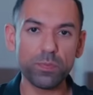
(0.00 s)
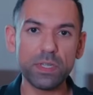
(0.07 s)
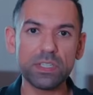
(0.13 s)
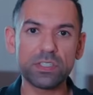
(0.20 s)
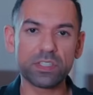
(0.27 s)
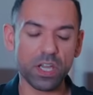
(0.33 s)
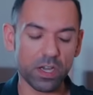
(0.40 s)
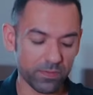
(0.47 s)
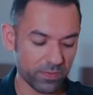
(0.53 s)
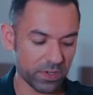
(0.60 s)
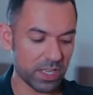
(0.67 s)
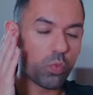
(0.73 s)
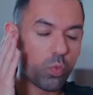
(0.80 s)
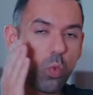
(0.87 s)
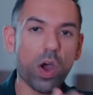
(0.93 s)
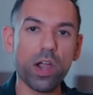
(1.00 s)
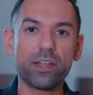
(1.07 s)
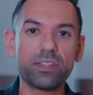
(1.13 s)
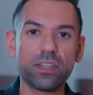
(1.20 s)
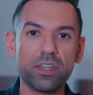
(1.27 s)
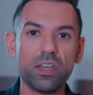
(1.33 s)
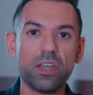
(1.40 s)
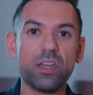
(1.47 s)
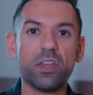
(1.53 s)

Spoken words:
be discovering what are the